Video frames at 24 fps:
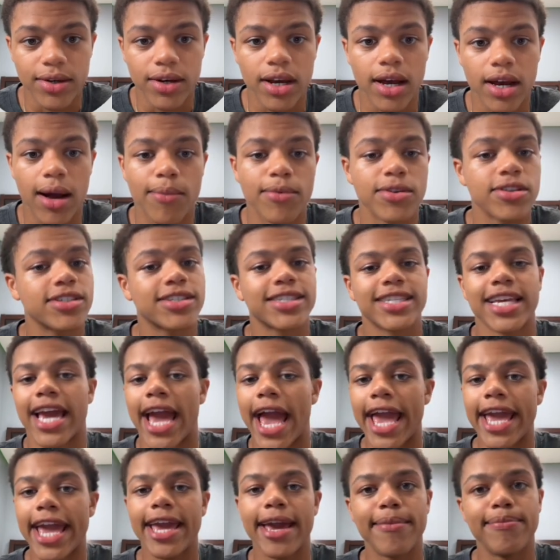I'm gonna just say
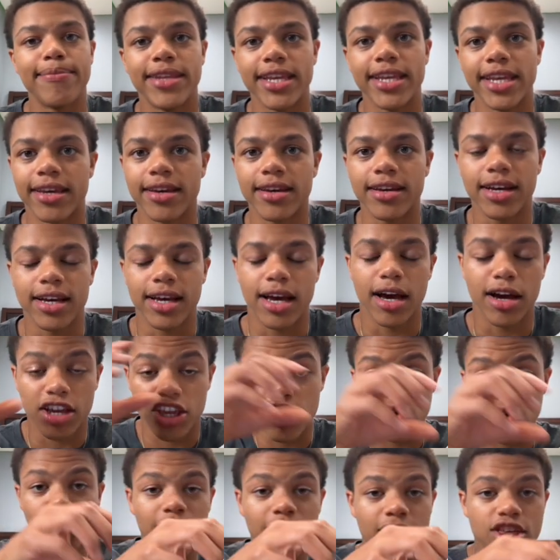AMD.
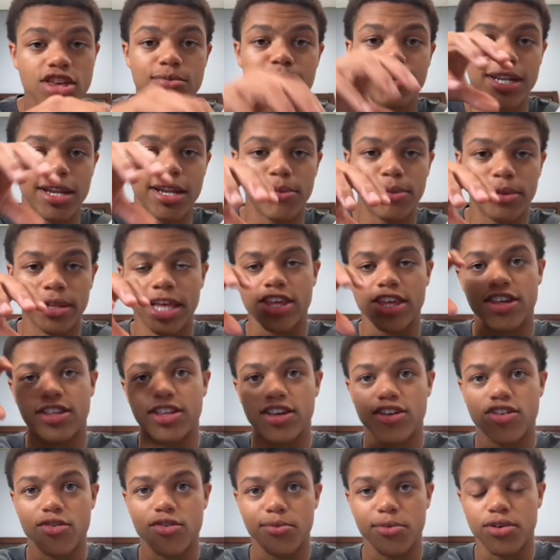Accumulation, manipulation,
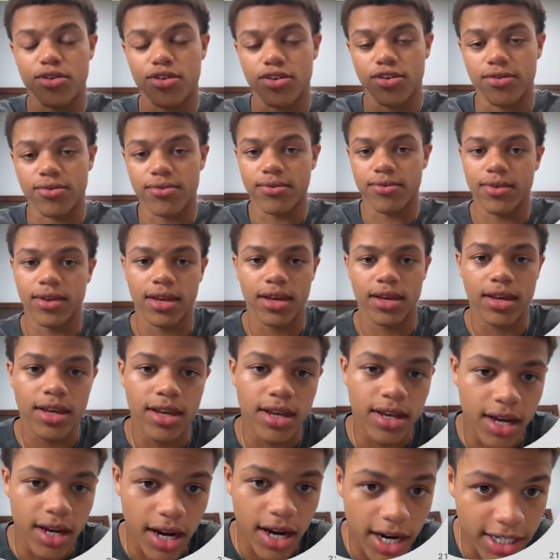distribution.
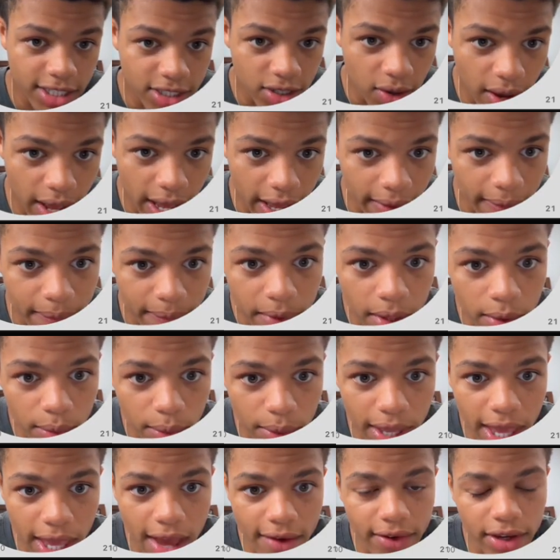All right, so A,
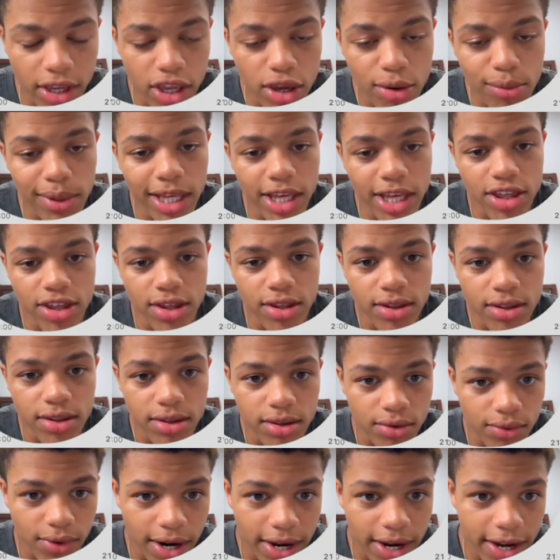we have accumulation
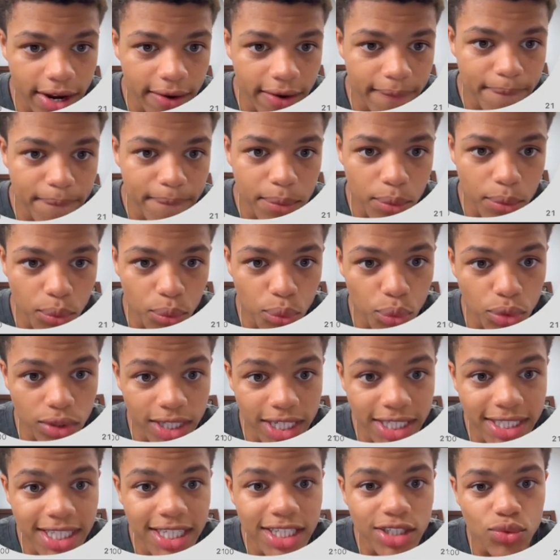right here.
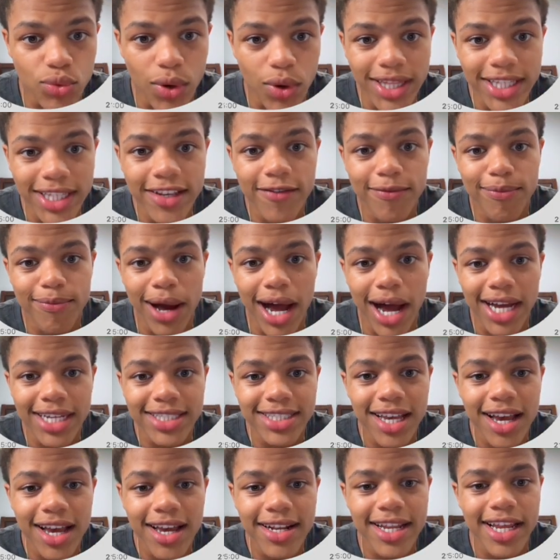This is relative buy
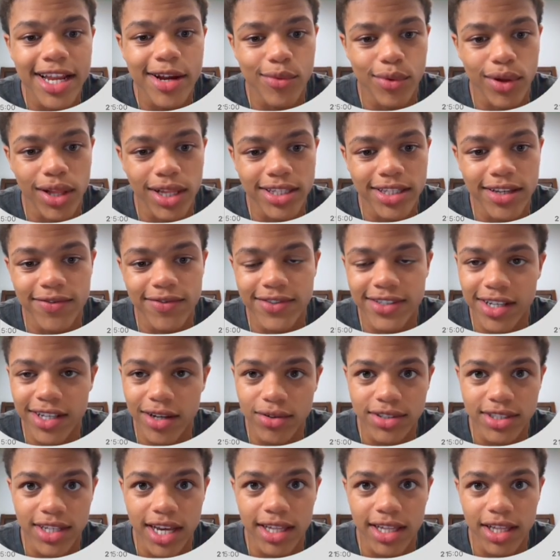side and relative sell
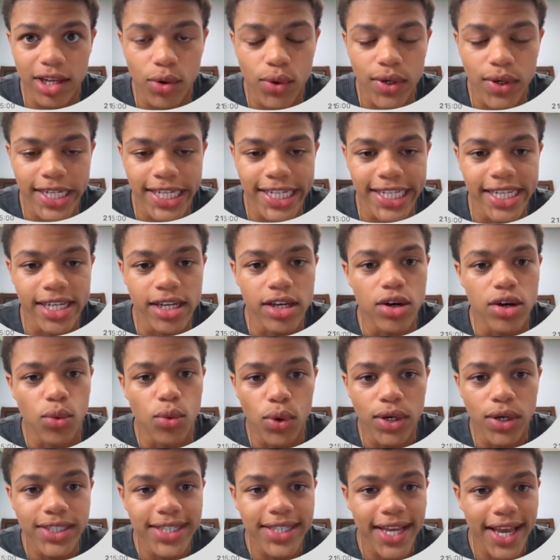side liquidity.
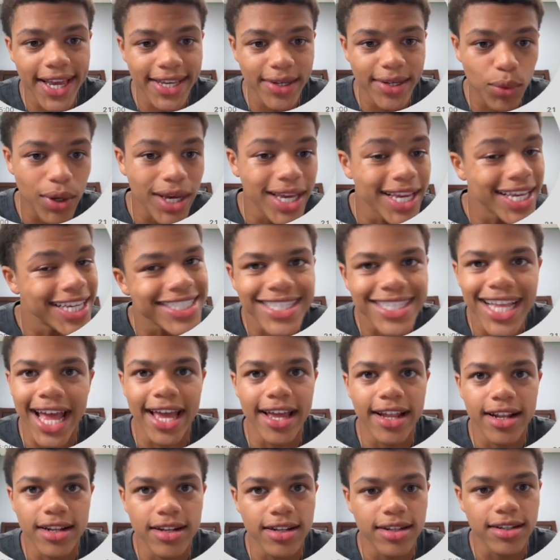What is that? What is that?
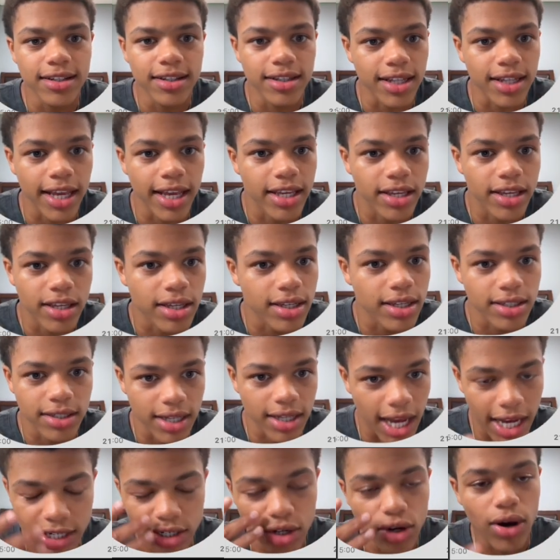Like,
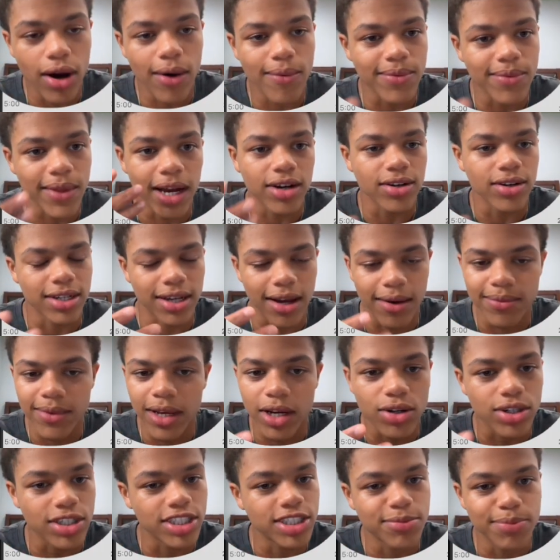I know I'm not
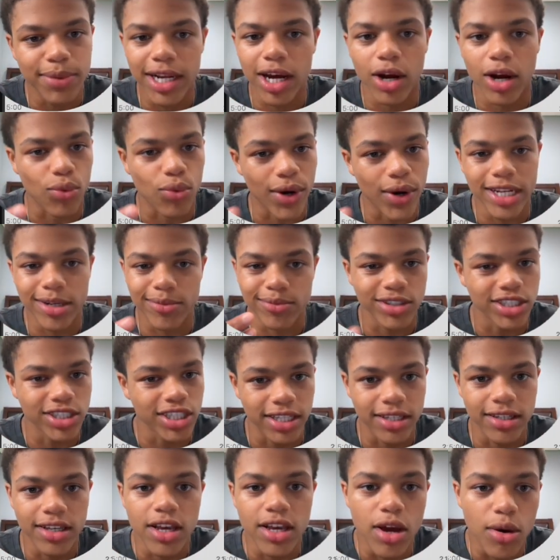gonna spit out random
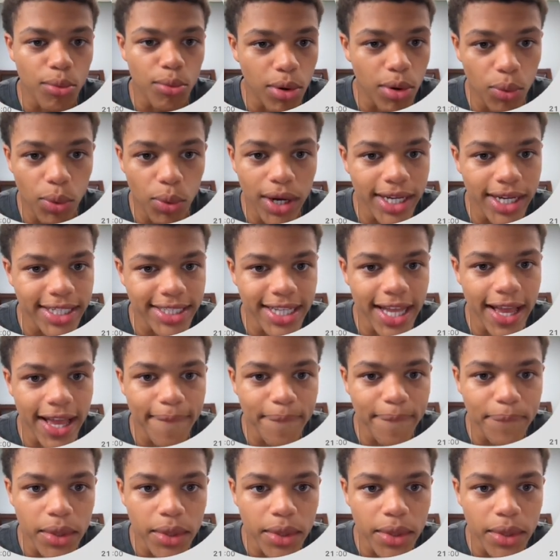shit, but what is that?